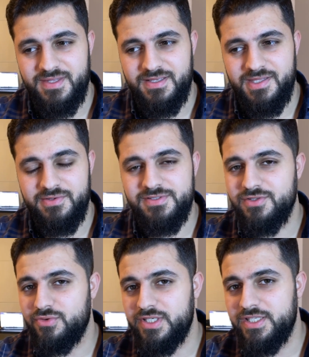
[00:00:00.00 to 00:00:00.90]
There is no
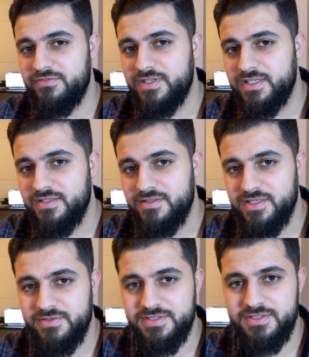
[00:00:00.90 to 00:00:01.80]
leaving,
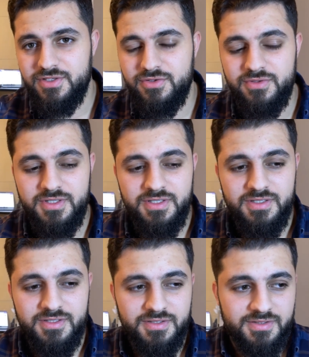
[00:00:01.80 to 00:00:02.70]
there is no
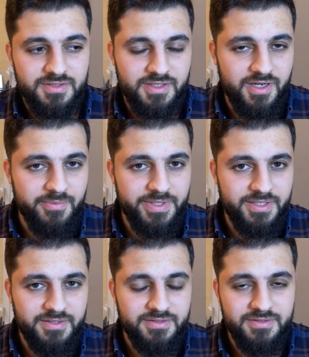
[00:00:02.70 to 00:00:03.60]

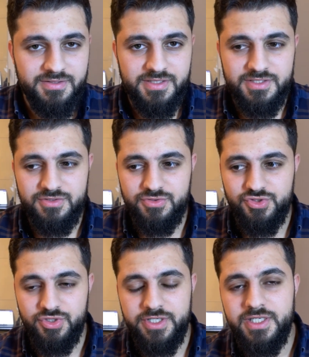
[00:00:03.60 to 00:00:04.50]
coming, there's no
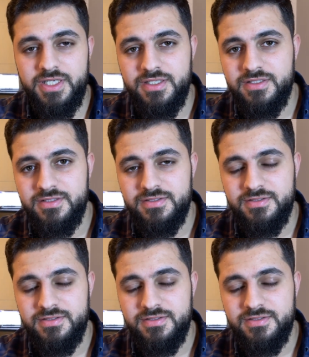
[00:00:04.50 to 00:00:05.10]
joining.